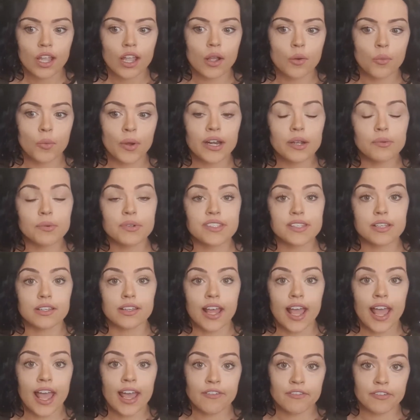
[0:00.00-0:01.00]
when I was at
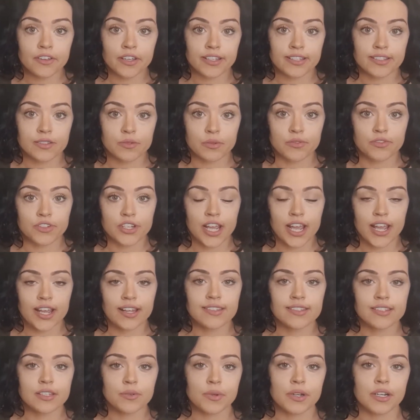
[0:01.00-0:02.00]
the heaviest with
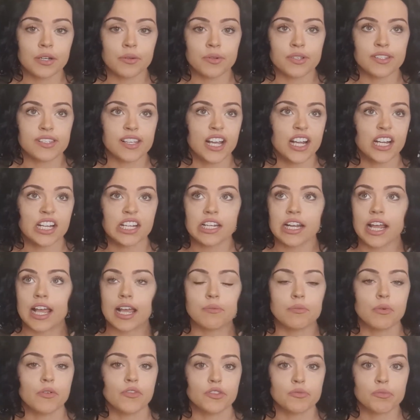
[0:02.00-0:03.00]
Ted, so when I was like
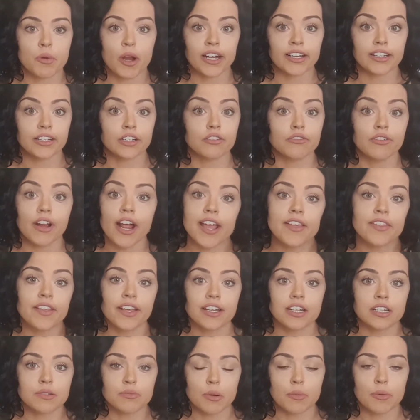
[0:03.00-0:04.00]
9 months pregnant, right at the
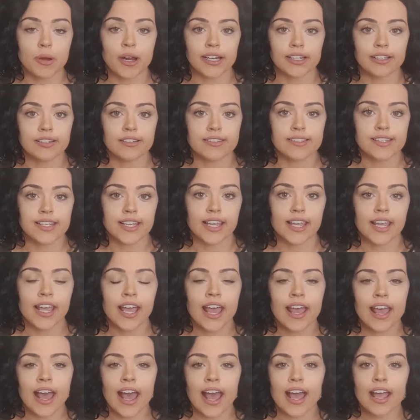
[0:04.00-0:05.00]
end of my pregnancy,
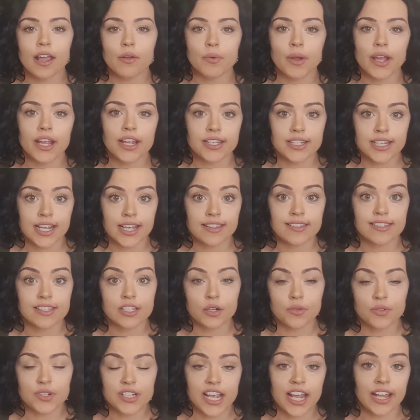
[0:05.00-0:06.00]
I weighed 10
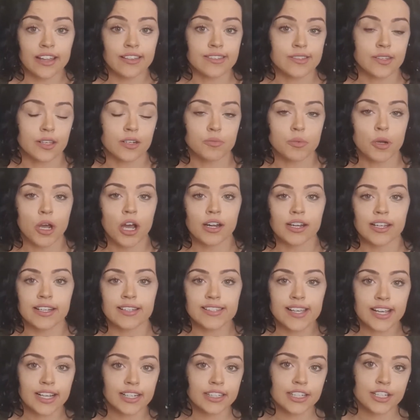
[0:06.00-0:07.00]
stone 10, so I'd put on
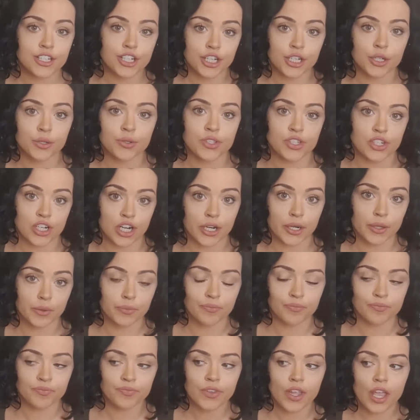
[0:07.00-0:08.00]
exactly 2
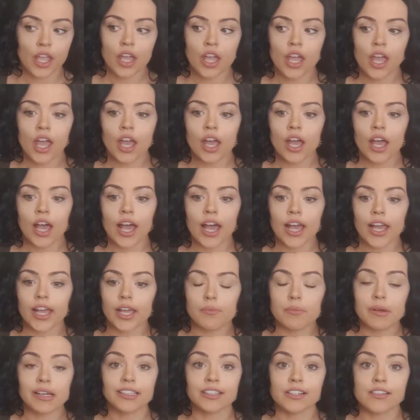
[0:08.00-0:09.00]
stone.
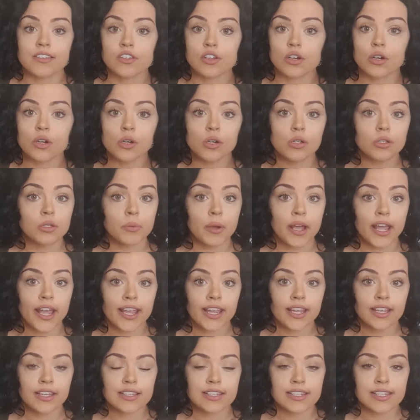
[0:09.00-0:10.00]
I lost all the
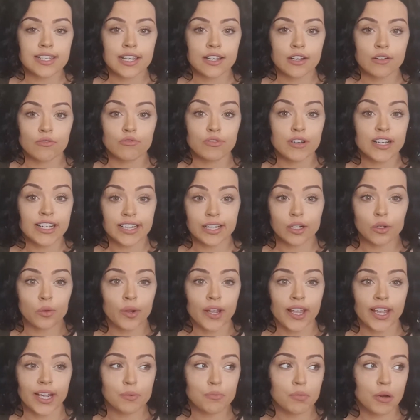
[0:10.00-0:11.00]
weight really
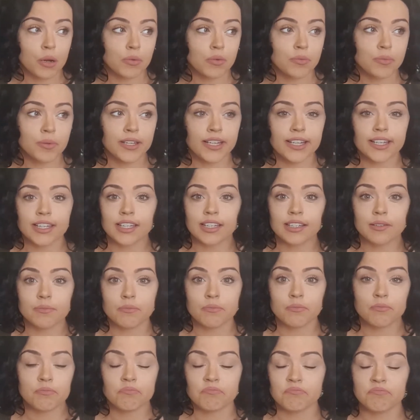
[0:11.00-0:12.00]
quick, probably
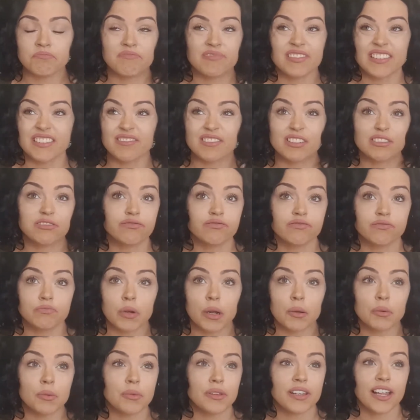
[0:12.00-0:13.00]

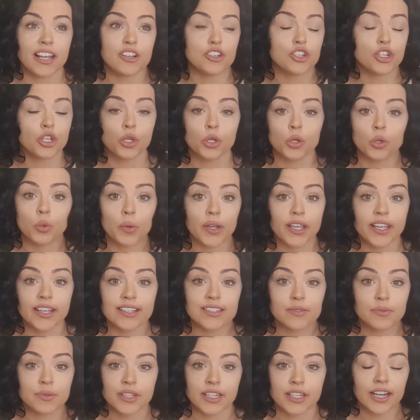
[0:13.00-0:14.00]
like 2
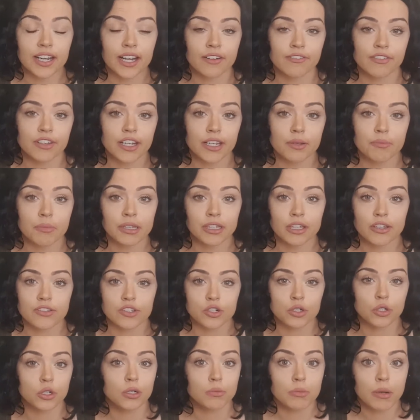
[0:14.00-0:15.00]
weeks having him. I
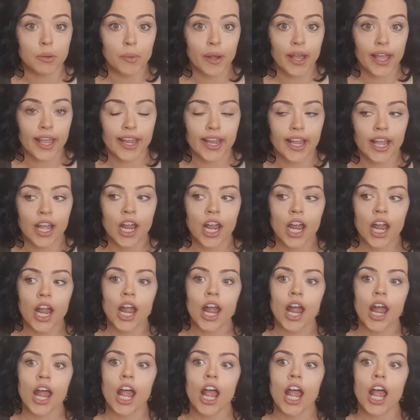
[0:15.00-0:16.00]
lost all my weight.
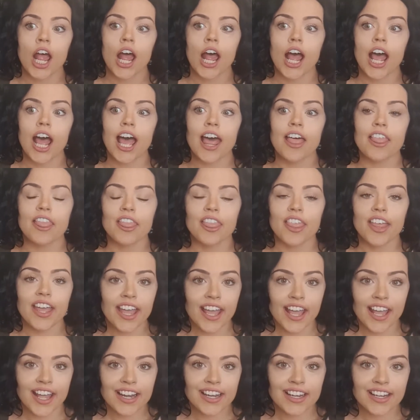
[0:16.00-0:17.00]
And
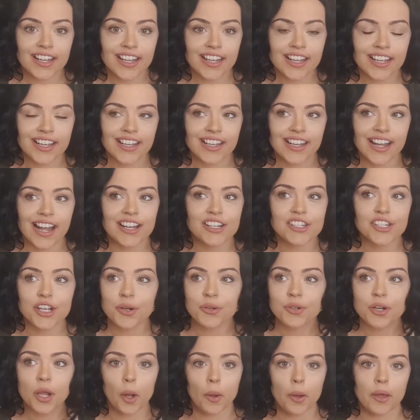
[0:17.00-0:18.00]
then, I
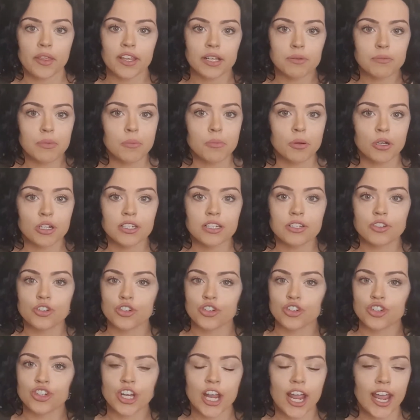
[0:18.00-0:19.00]
don't know, I think my body
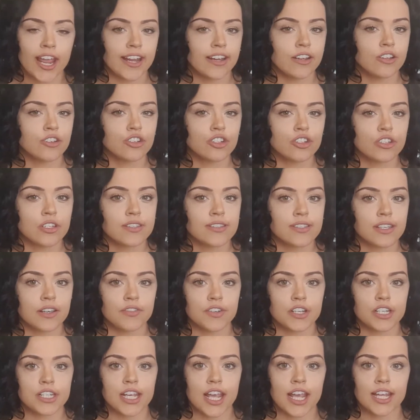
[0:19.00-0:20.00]
just changed since
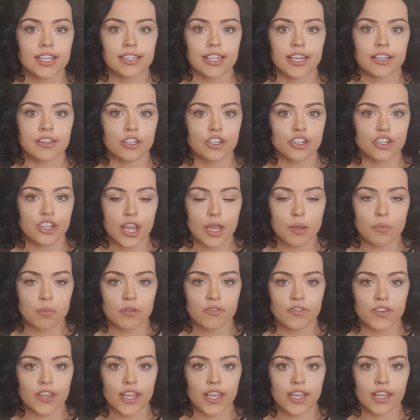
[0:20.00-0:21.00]
having Ted, like the shape
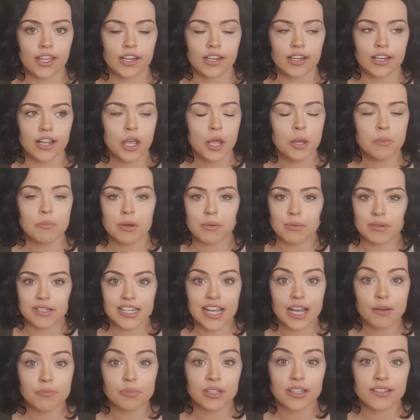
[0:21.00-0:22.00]
of it, and my
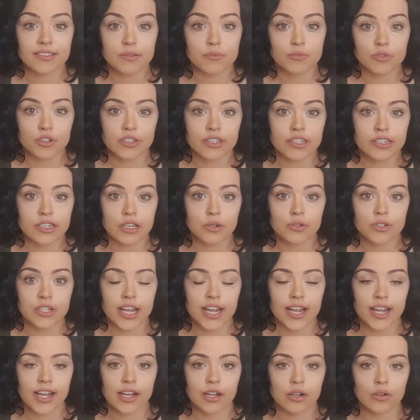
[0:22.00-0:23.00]
metabolism just slowed
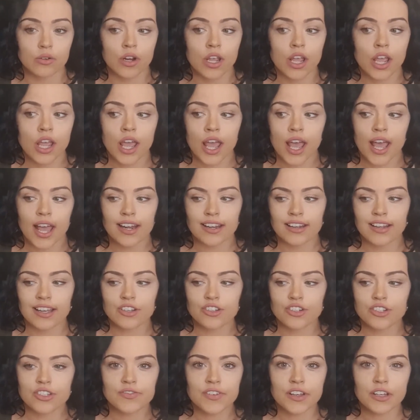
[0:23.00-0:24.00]
down, and I
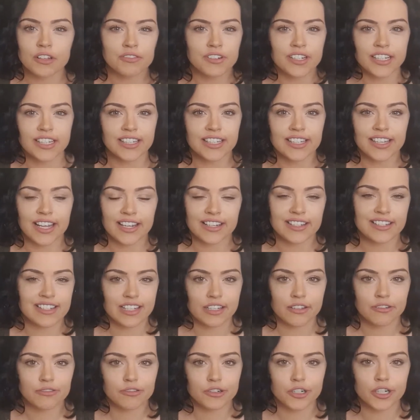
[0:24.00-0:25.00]
just felt really like
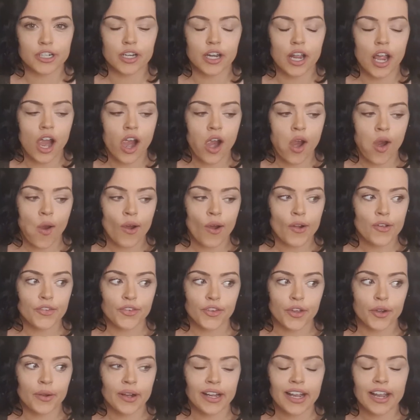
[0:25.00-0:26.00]
different.
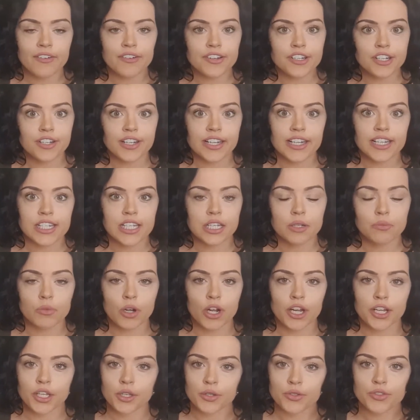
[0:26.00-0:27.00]
So I carried on eating
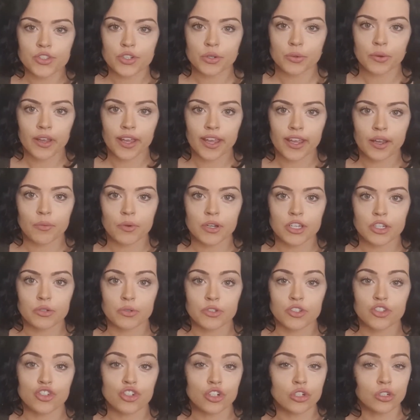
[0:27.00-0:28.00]
what I used to eat, which
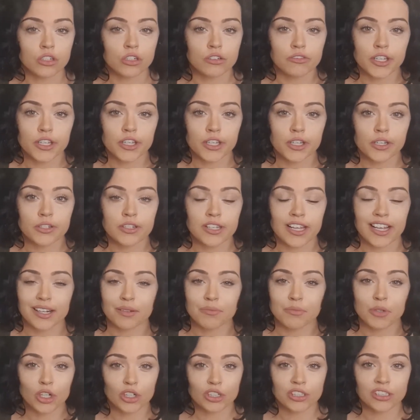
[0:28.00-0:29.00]
was junk food. Like,
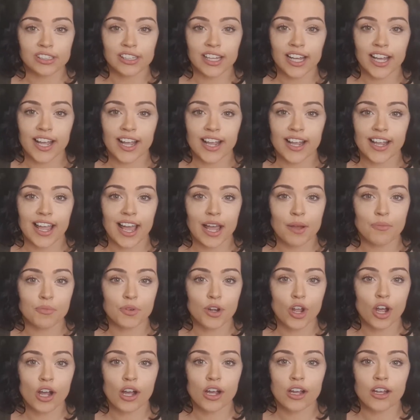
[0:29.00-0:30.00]
I'm not gonna lie, I'm
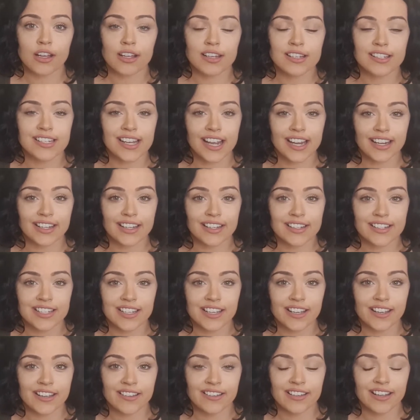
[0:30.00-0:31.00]
not a
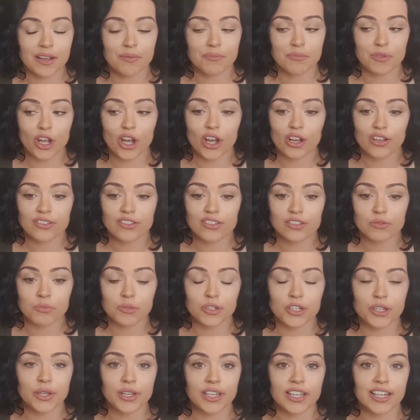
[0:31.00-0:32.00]
dieter. I'm not
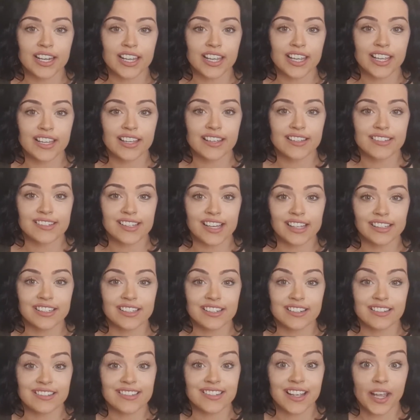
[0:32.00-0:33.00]
someone who can eat a salad
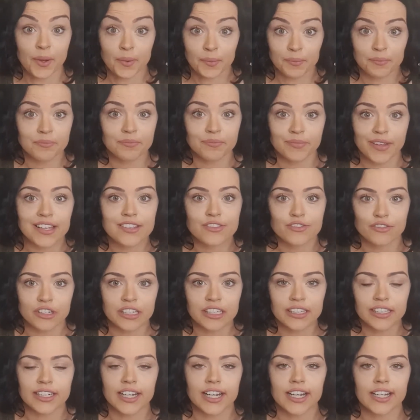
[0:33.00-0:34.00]
and say, that's
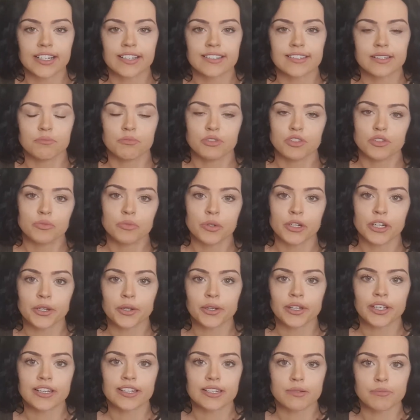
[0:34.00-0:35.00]
really nice. I'm someone who
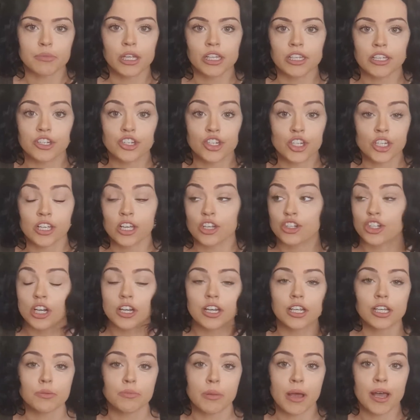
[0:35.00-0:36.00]
can demolish a
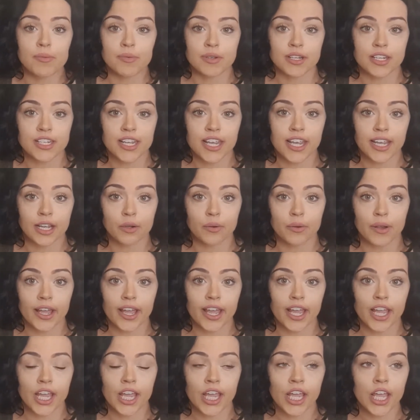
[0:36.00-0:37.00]
doner kebab in a
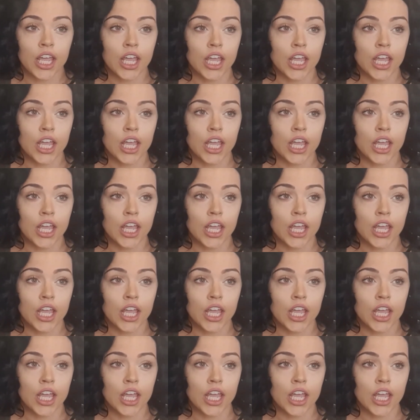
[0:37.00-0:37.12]
takeaway